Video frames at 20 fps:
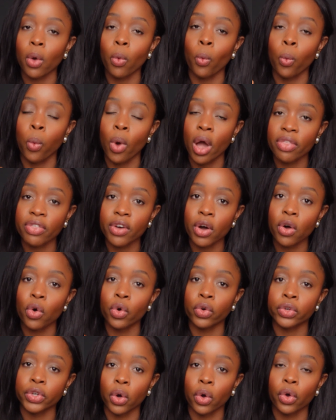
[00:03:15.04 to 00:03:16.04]
whether
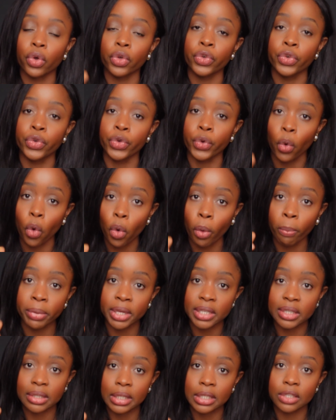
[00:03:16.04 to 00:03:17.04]
or not your
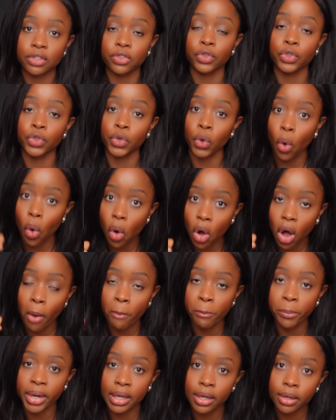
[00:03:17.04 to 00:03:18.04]
business, your
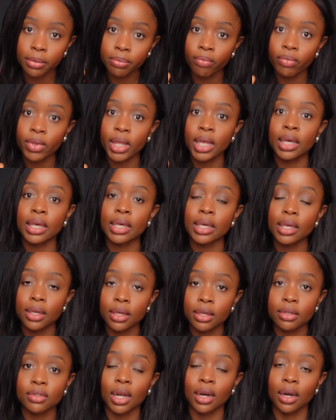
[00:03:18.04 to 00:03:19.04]
company,
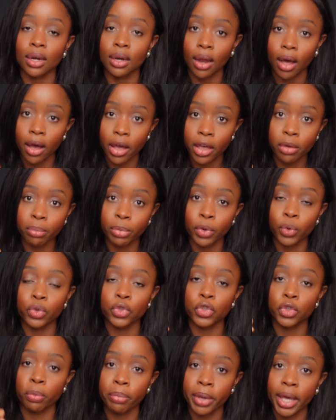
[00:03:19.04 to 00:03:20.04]
is liable
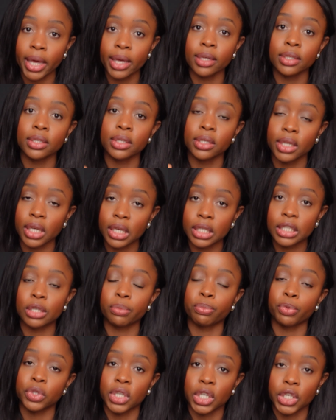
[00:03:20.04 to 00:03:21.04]
to pay data
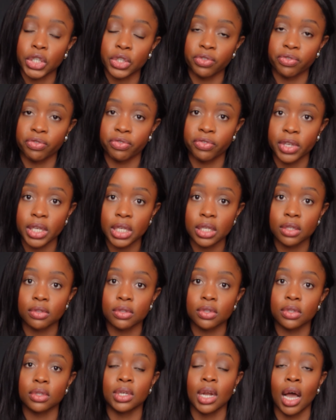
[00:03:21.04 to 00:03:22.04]
protection
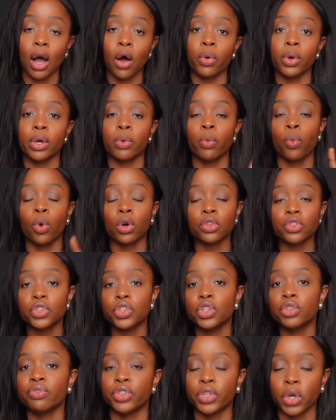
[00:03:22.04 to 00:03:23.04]
fees. Now,
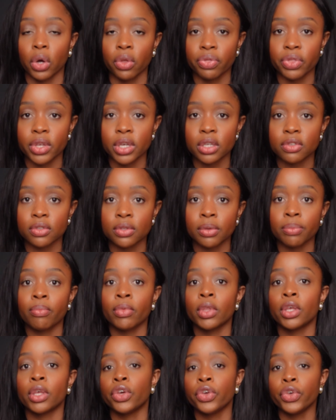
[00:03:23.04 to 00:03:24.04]
once you've done this,
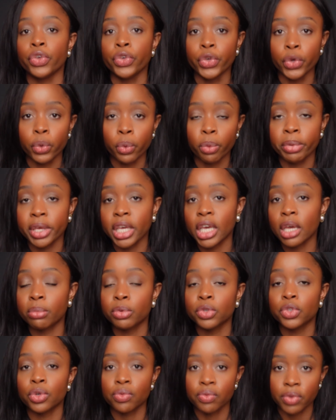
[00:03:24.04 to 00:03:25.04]
you'll be
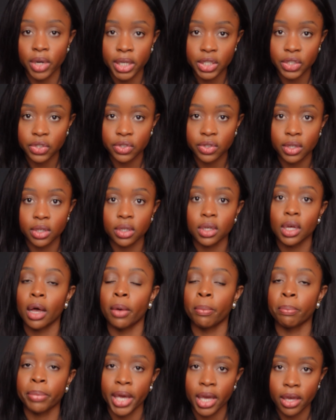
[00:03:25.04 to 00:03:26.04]
able to register
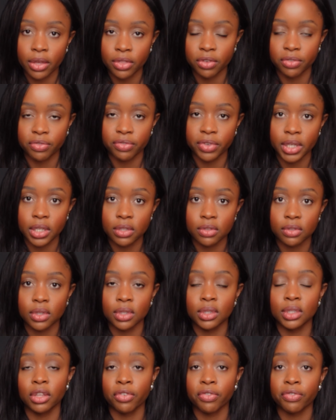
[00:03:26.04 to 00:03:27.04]
and pay the fees.
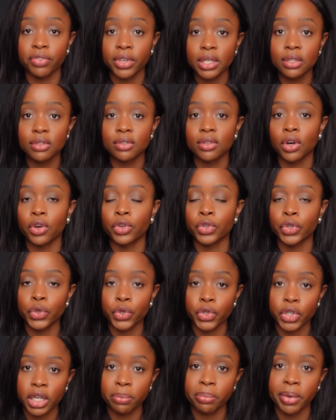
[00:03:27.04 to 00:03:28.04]
The fees are
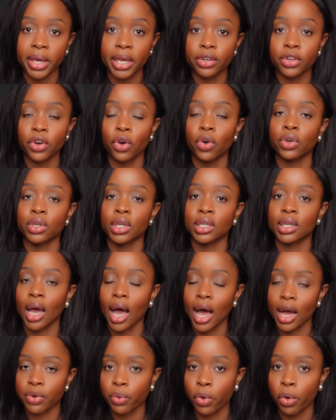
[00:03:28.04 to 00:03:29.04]
usually paid on an
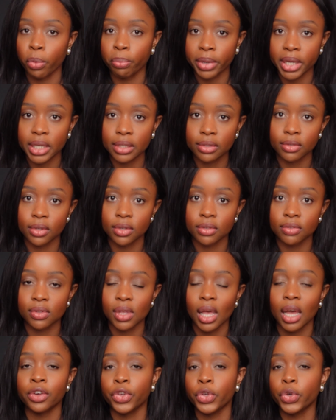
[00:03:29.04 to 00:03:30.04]
annual basis,
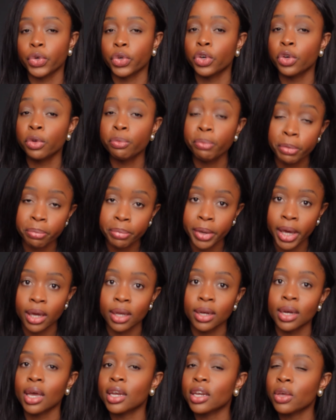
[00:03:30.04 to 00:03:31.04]
and you could be
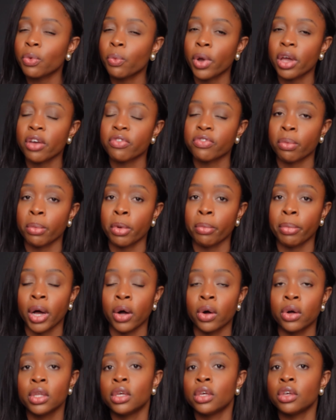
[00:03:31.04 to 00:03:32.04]
paying anywhere from
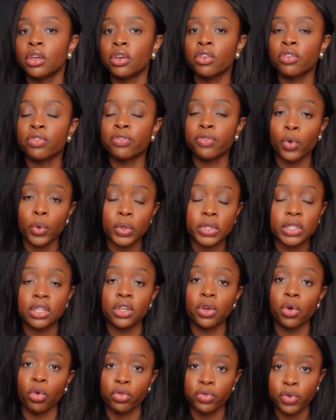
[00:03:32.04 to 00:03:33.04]
about
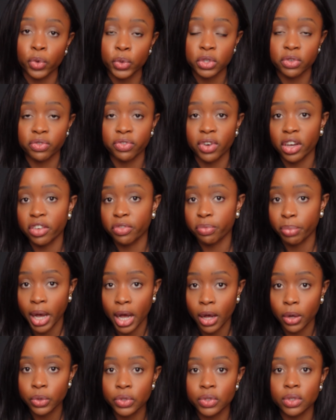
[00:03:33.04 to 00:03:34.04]
40 or 45
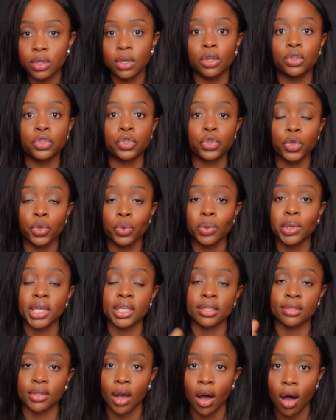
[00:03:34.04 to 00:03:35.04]
pounds to
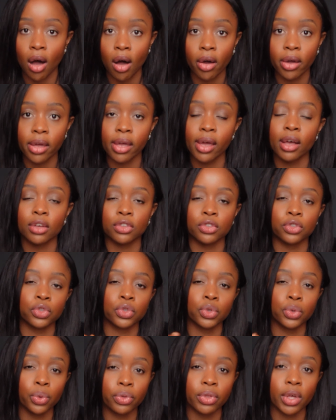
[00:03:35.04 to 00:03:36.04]
as high as
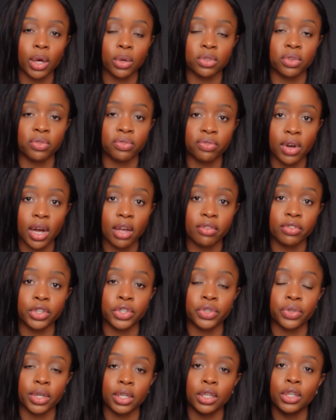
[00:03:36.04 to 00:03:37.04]

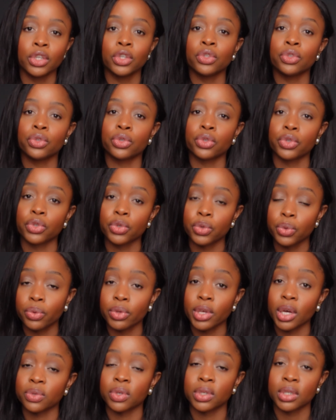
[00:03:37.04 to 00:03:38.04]
2,500 to
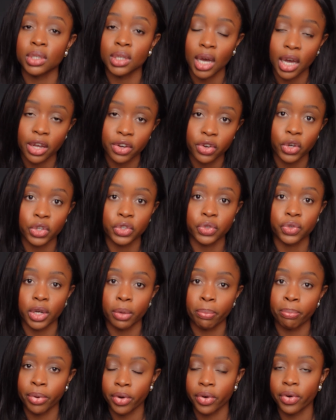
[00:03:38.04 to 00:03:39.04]

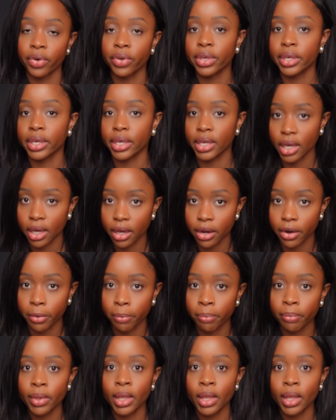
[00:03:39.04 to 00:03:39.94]
2,900 per year.